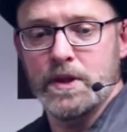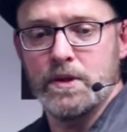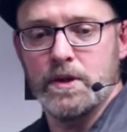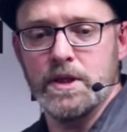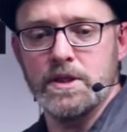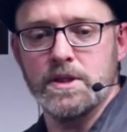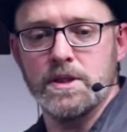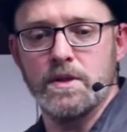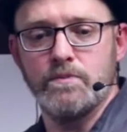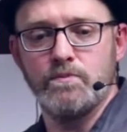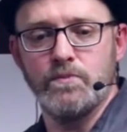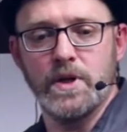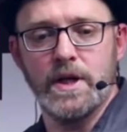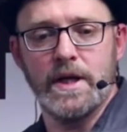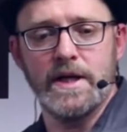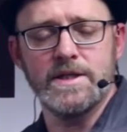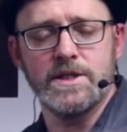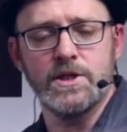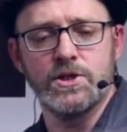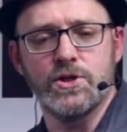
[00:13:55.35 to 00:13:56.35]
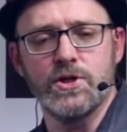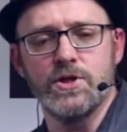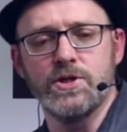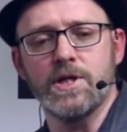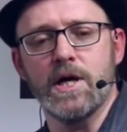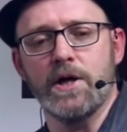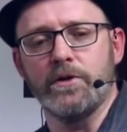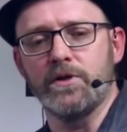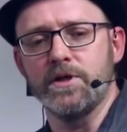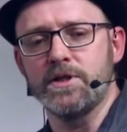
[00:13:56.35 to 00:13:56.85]
Right? And as it
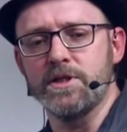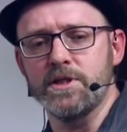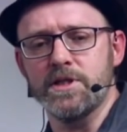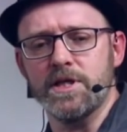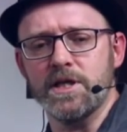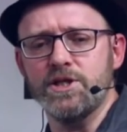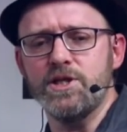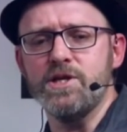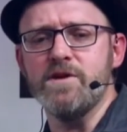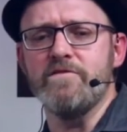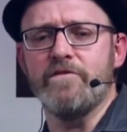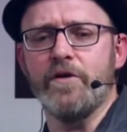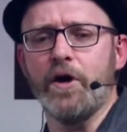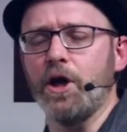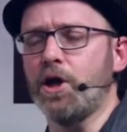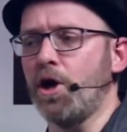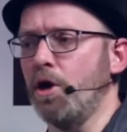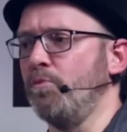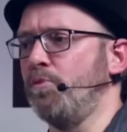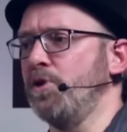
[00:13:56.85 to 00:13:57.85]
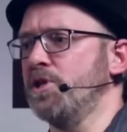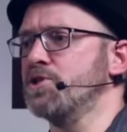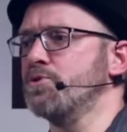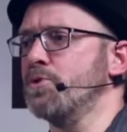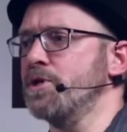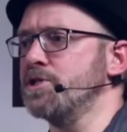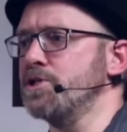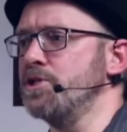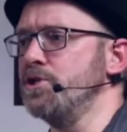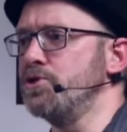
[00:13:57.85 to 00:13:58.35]
turns out, this is actually a very complex
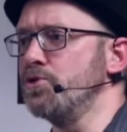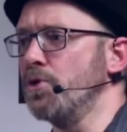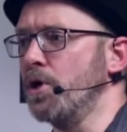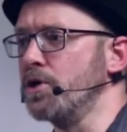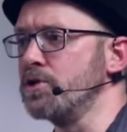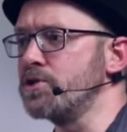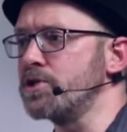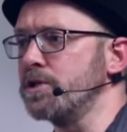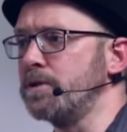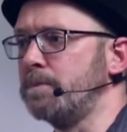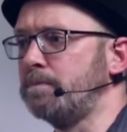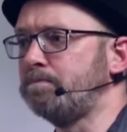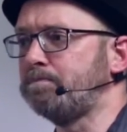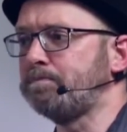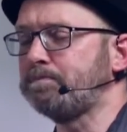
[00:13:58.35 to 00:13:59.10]
question to answer.